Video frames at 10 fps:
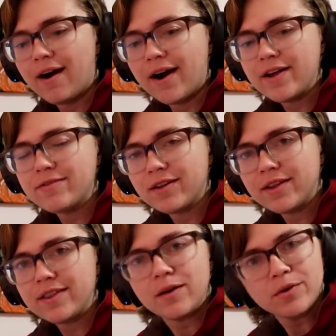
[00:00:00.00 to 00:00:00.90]
I
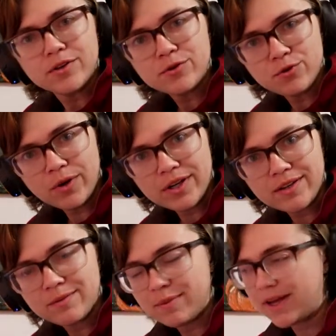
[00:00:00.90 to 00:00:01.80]
felt like they were too
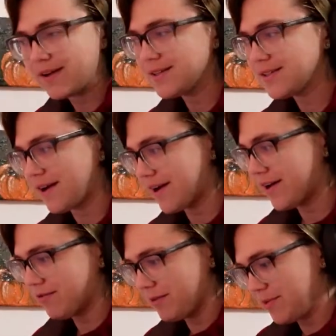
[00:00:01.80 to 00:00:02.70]
short because
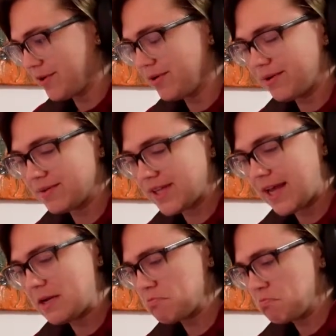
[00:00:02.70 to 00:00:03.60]
I flipped through and was
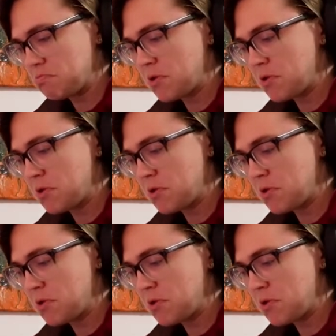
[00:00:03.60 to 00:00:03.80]
like,